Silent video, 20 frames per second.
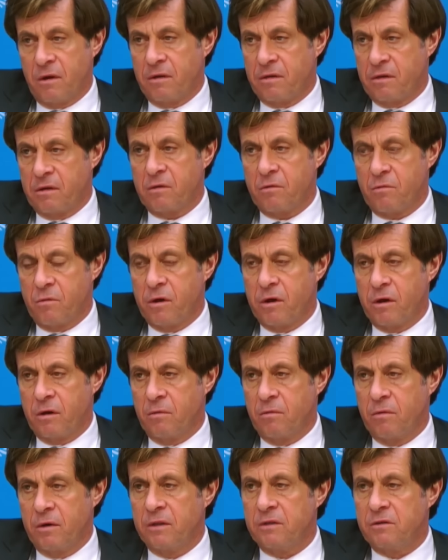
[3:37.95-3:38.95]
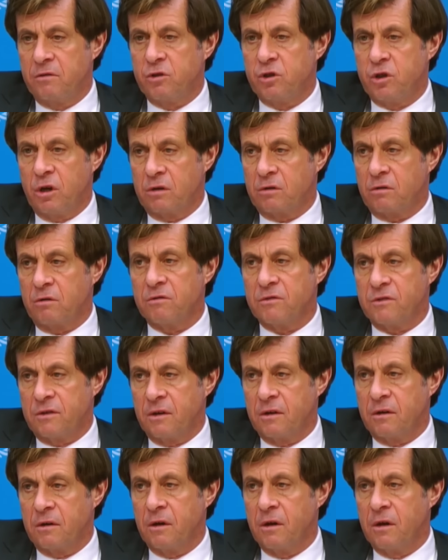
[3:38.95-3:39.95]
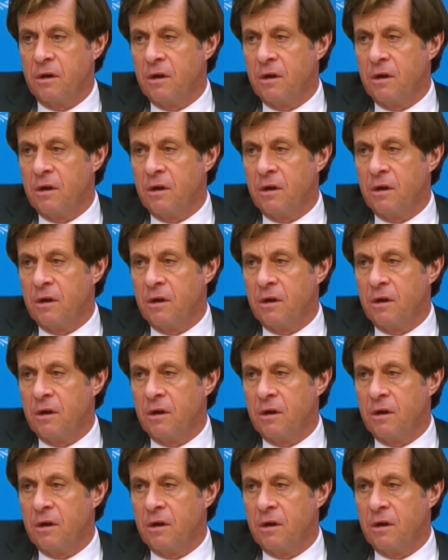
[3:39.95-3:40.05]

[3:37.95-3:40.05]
I think it's a shared concern.